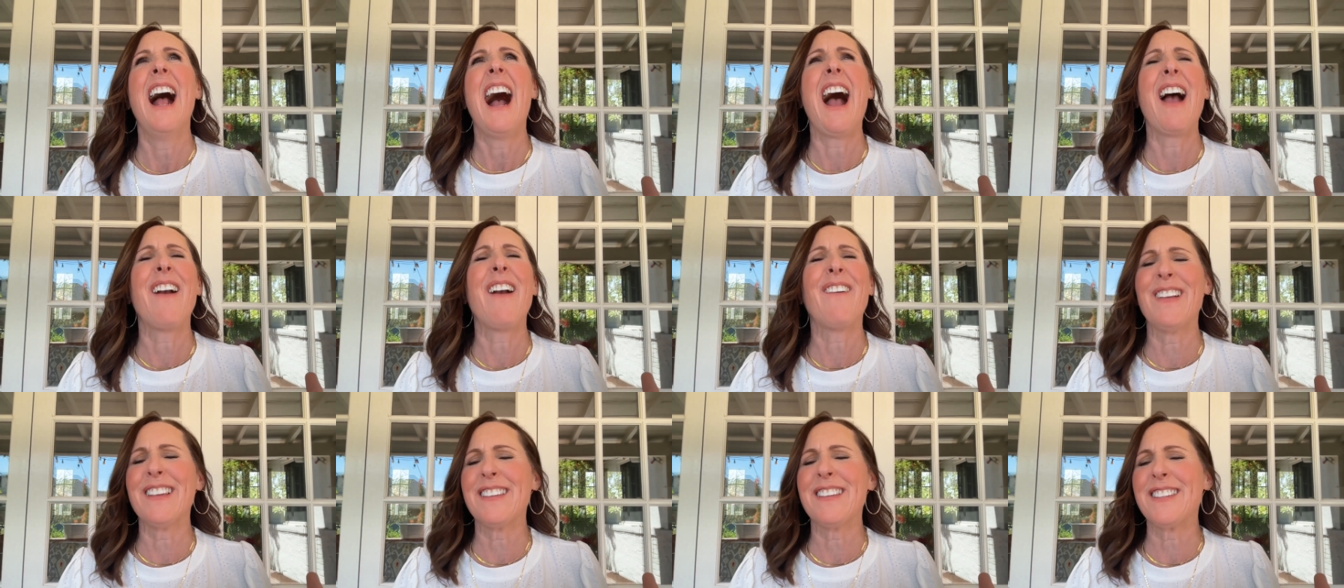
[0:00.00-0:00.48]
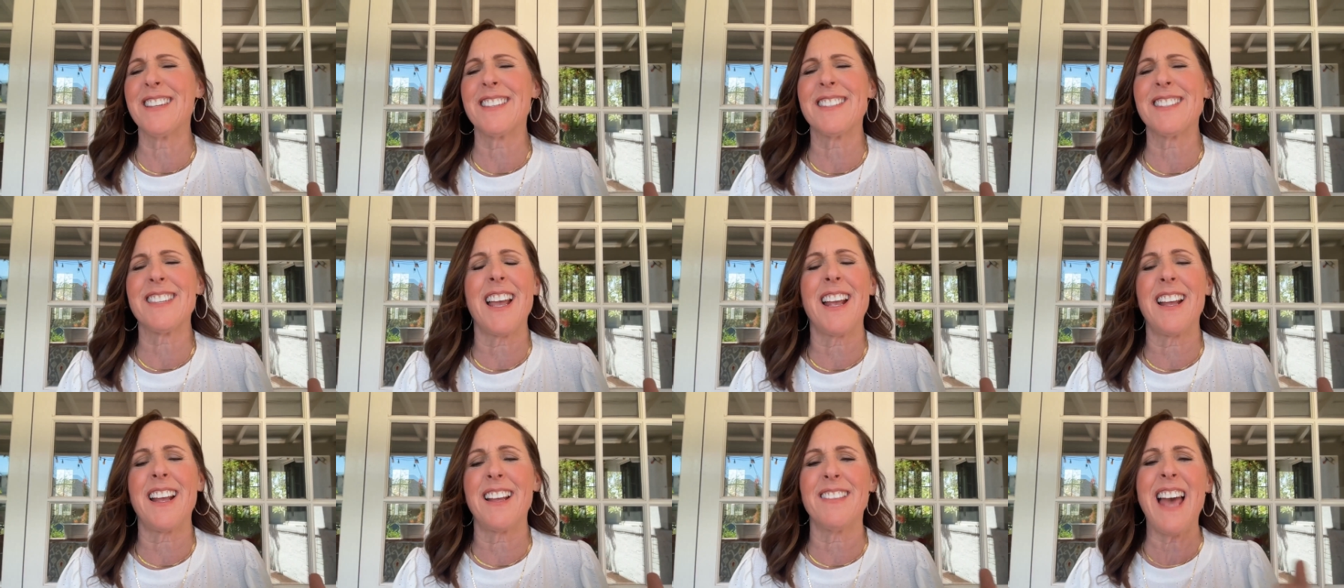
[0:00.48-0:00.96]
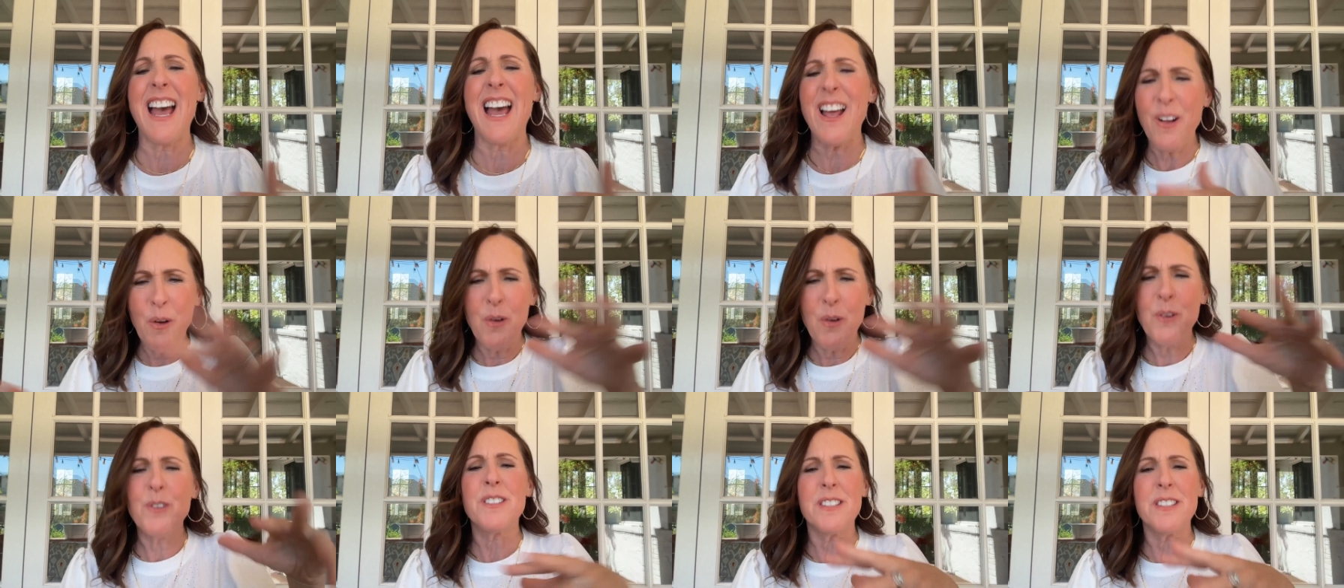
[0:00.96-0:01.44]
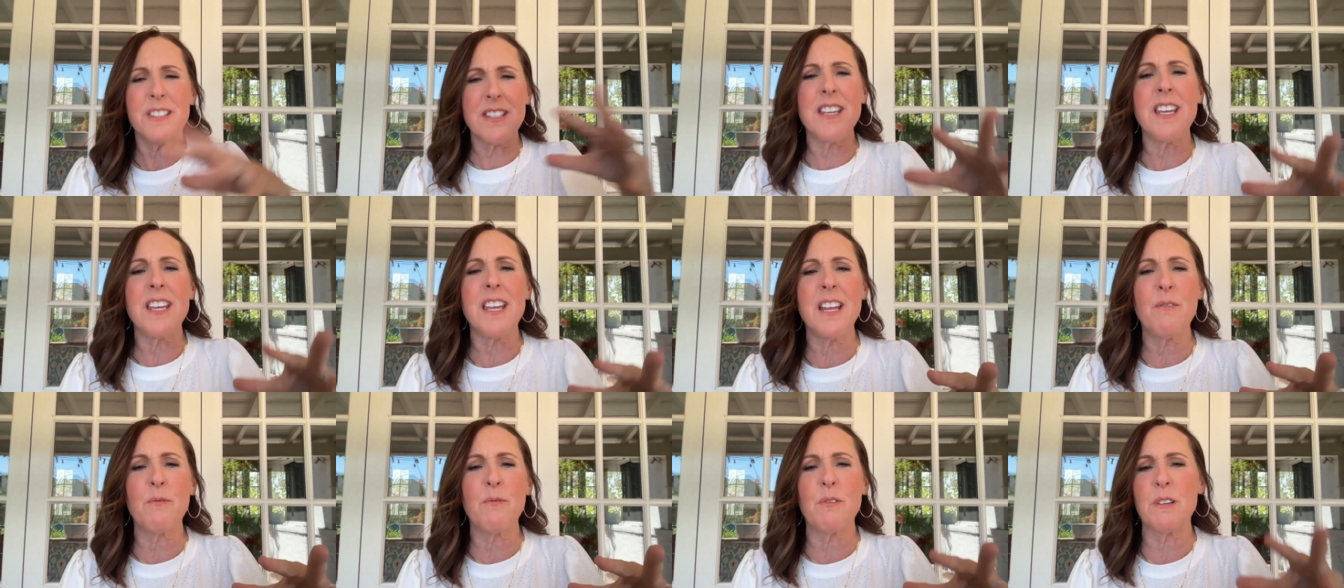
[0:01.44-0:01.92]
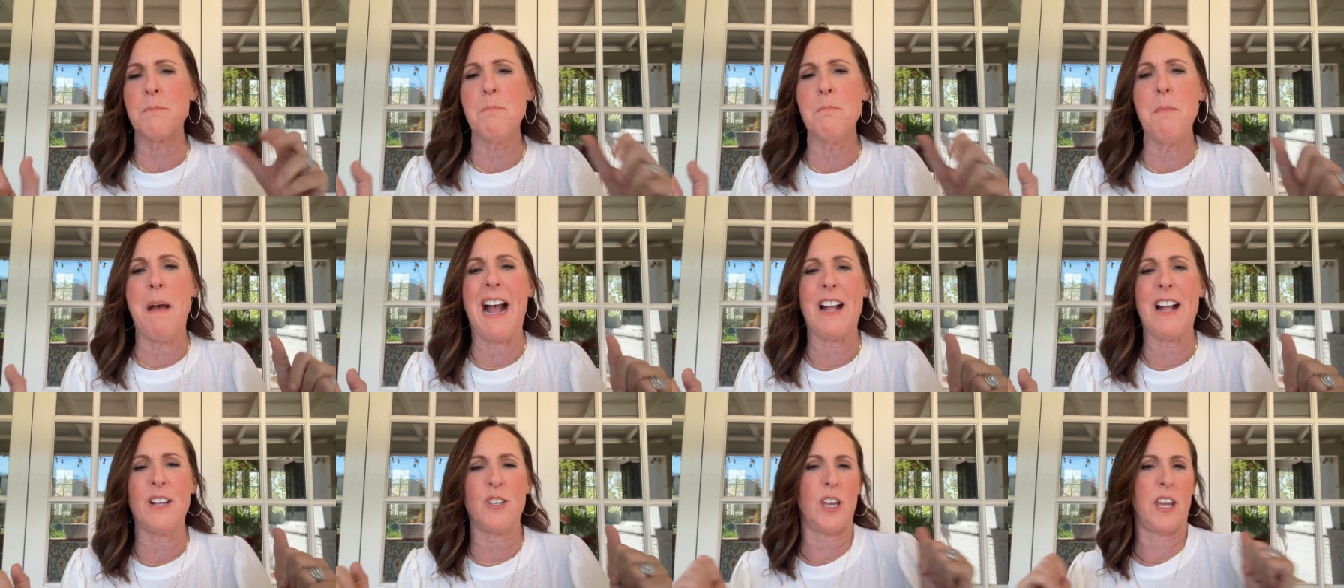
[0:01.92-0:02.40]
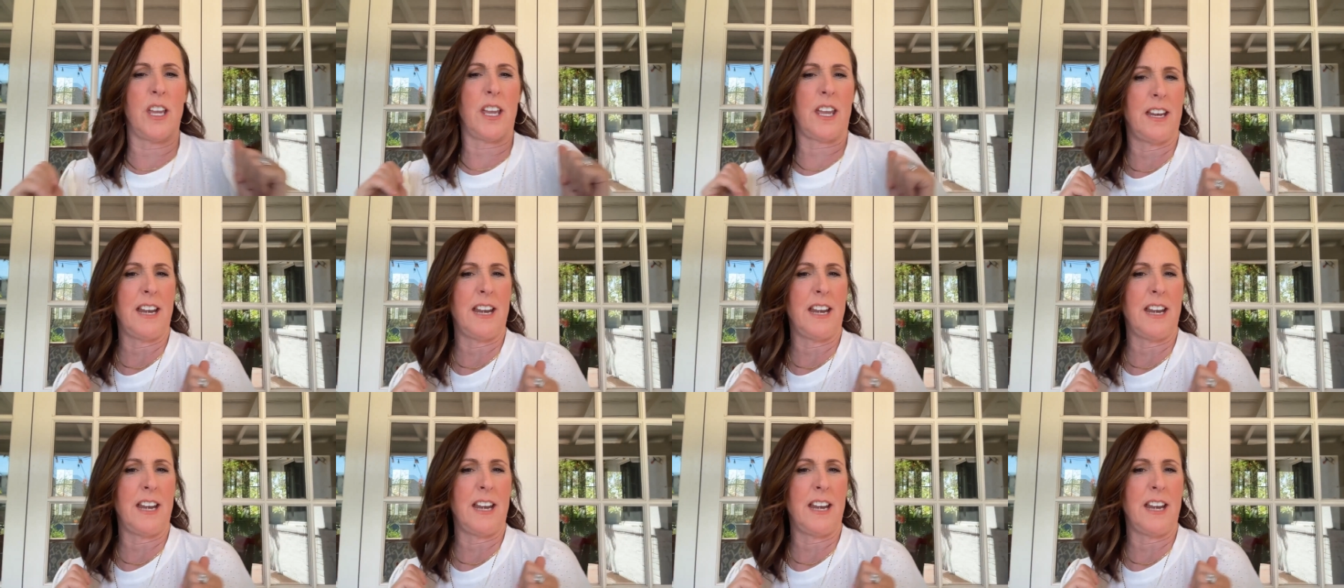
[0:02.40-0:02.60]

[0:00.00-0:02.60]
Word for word: I was just like, that whole scene was magic.